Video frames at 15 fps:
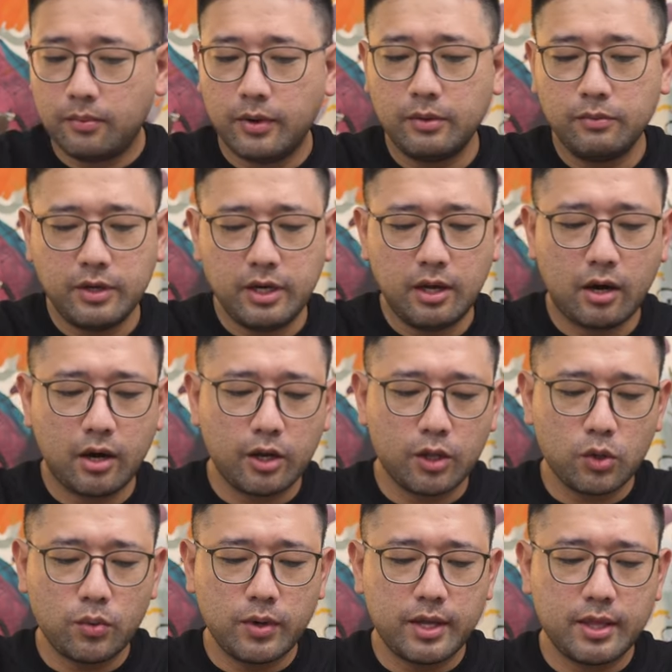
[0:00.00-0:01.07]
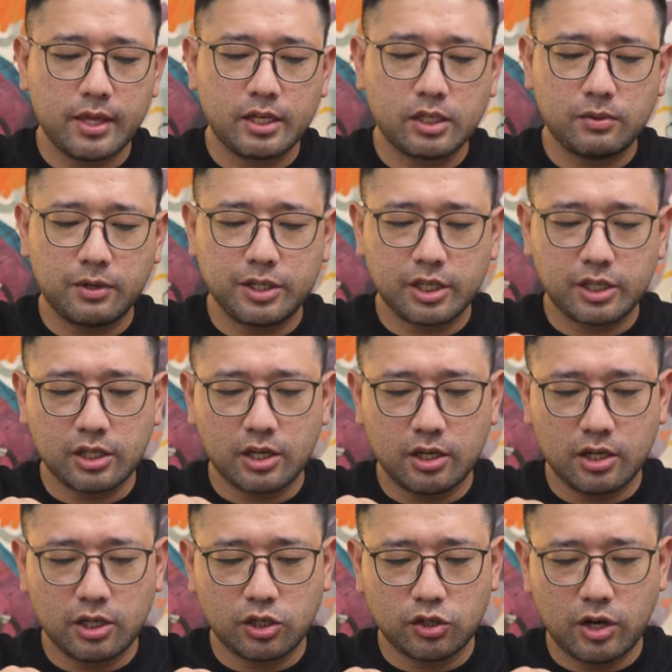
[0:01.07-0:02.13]
when we are doing this, we're just
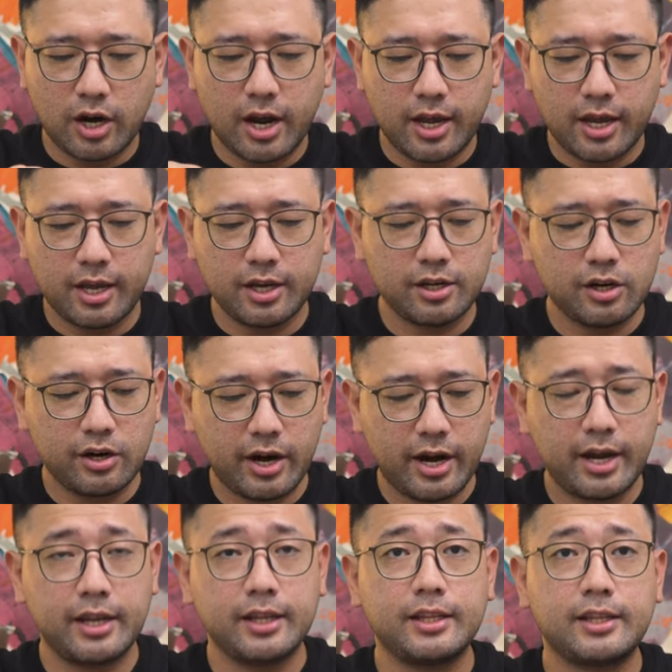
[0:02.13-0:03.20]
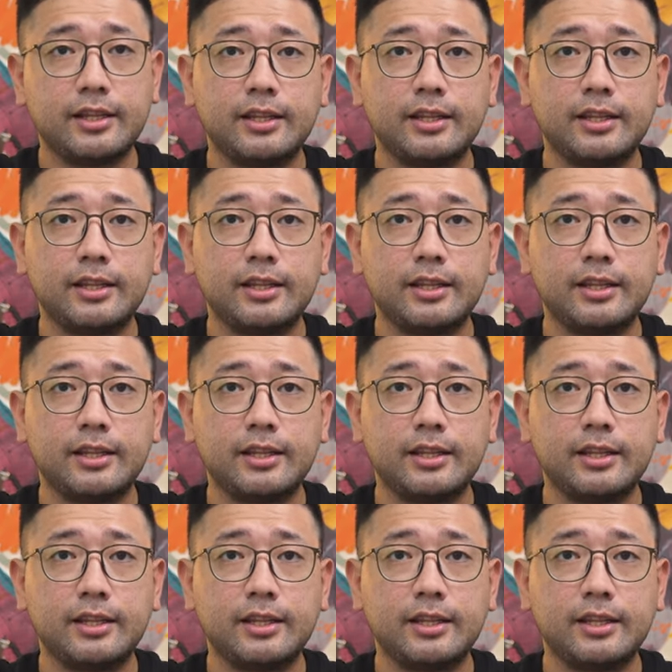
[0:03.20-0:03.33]
gonna try and grind